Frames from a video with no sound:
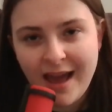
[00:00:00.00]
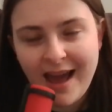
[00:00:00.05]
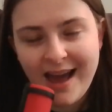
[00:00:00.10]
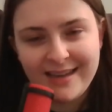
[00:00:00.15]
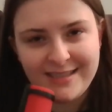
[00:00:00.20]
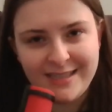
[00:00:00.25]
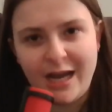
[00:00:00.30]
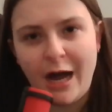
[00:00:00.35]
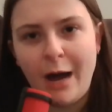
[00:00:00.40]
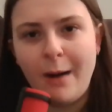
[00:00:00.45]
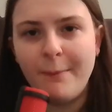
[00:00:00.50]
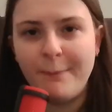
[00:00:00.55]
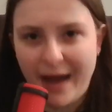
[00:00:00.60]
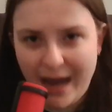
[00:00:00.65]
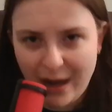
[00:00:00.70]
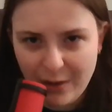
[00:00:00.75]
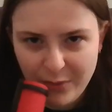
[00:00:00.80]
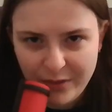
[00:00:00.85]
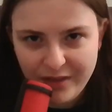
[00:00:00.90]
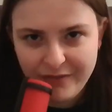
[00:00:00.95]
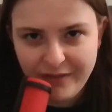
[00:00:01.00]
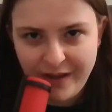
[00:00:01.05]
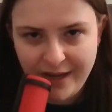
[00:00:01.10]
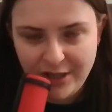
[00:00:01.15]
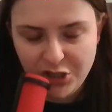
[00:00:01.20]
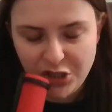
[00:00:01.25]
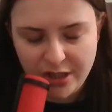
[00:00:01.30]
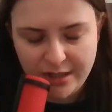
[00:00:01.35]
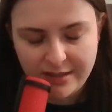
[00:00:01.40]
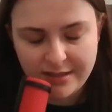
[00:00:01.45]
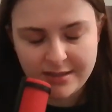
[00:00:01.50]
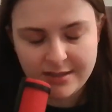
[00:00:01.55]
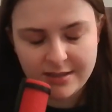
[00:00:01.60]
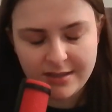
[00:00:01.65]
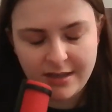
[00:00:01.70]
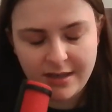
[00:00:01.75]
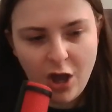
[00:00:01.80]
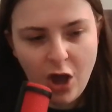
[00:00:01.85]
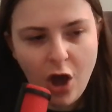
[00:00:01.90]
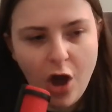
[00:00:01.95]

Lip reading: has come back with a vengeance.